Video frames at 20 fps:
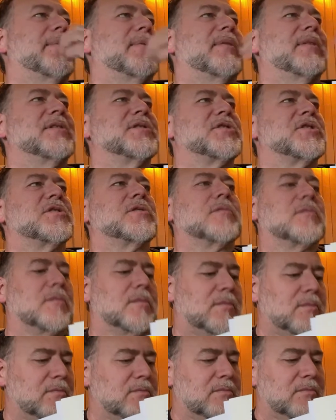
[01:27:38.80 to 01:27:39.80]

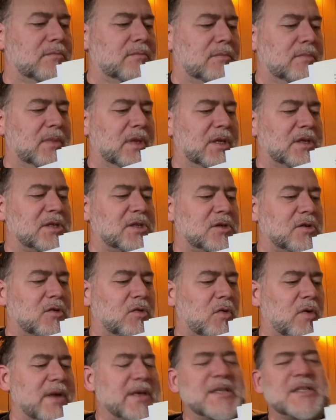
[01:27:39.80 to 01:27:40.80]
this
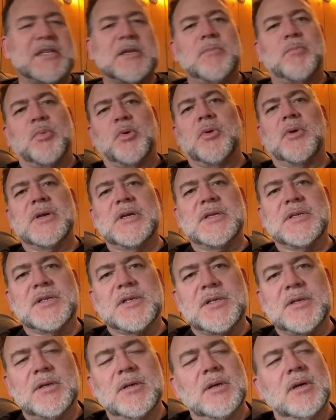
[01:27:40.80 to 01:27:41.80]
crazy
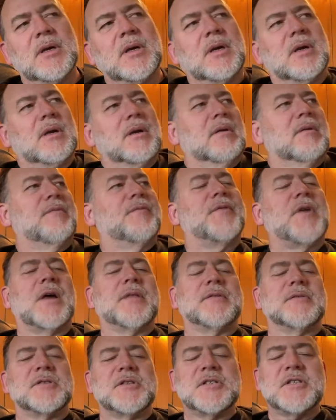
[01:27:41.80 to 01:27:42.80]
priest,
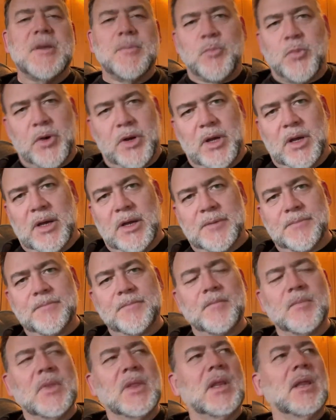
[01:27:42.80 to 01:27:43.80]
Father Cyprian,
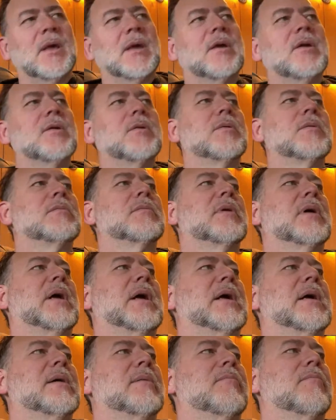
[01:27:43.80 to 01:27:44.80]
who
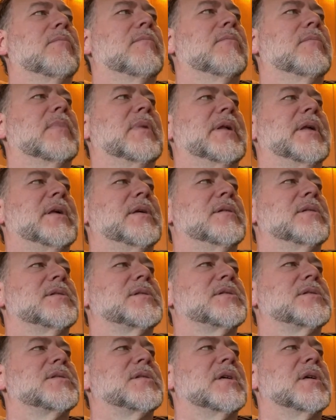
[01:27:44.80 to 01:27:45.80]
is
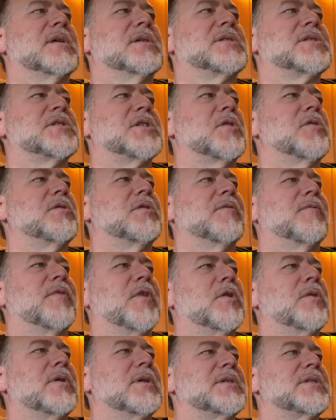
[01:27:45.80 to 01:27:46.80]
so
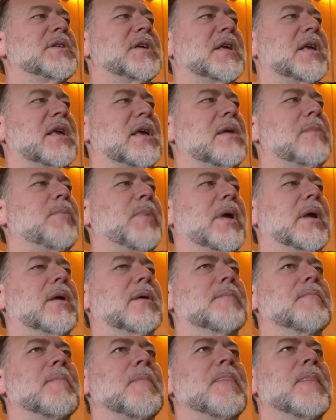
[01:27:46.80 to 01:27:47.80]
devoted to
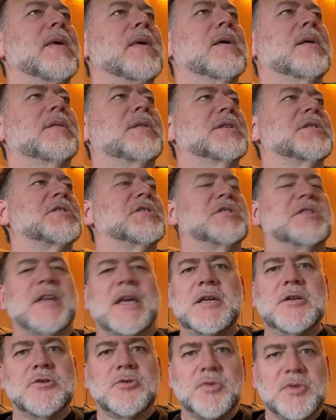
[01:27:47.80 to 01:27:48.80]
keeping this
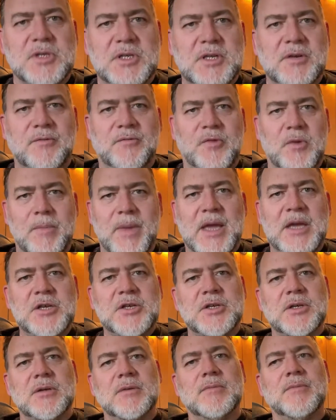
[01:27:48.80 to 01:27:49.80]
dangerous
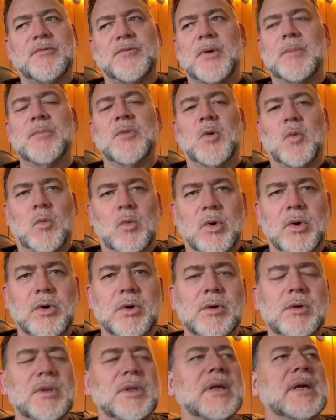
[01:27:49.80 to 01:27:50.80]
information from the
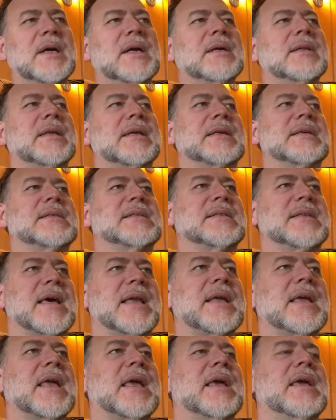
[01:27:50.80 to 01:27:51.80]
world that he's
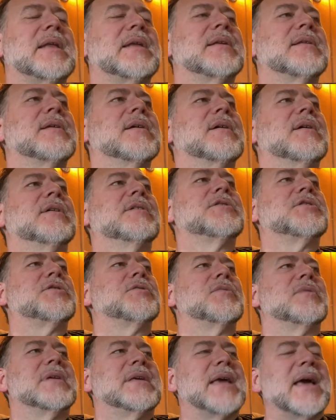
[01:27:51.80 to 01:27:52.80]
dedicated
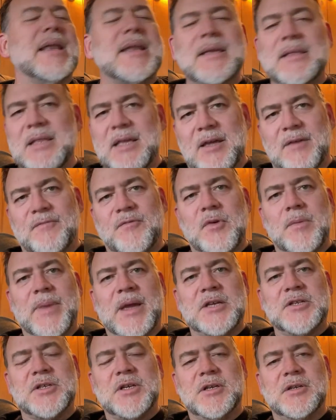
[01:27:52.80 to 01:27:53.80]
to getting the
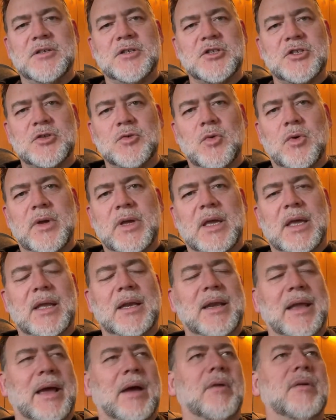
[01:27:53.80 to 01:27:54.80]
information and destroying
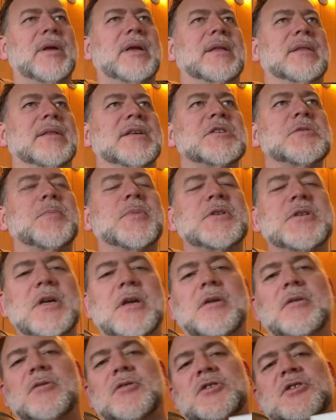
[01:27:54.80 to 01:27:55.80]
it. Now, in this
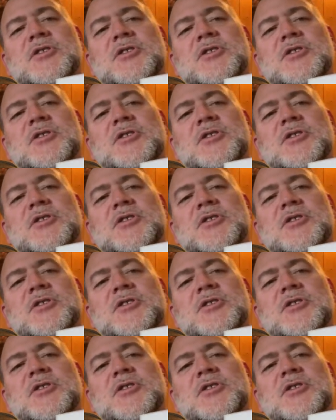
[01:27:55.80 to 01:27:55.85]
particular